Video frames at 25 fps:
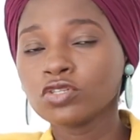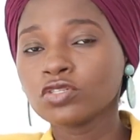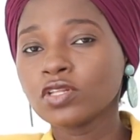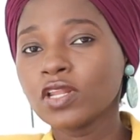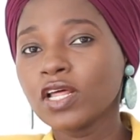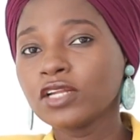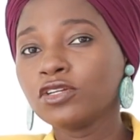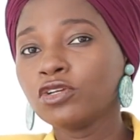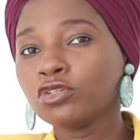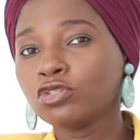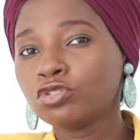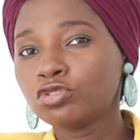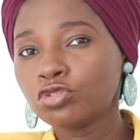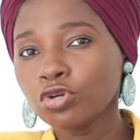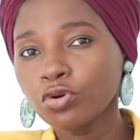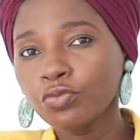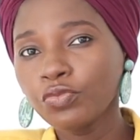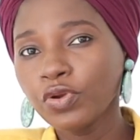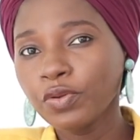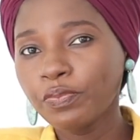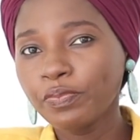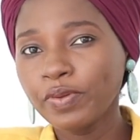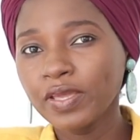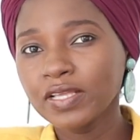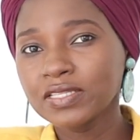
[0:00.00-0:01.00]
so that you
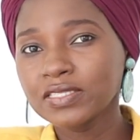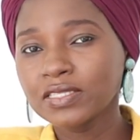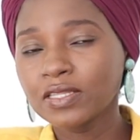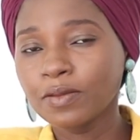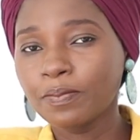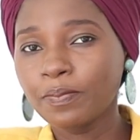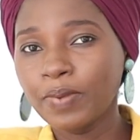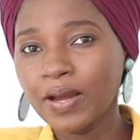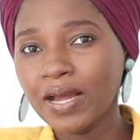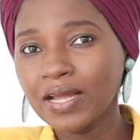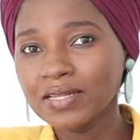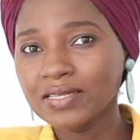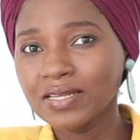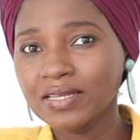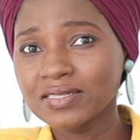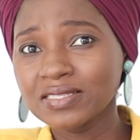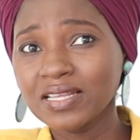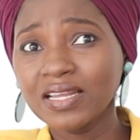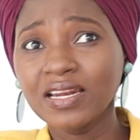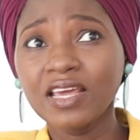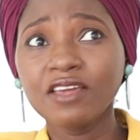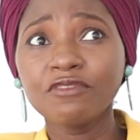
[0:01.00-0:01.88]
don't repeat the patterns.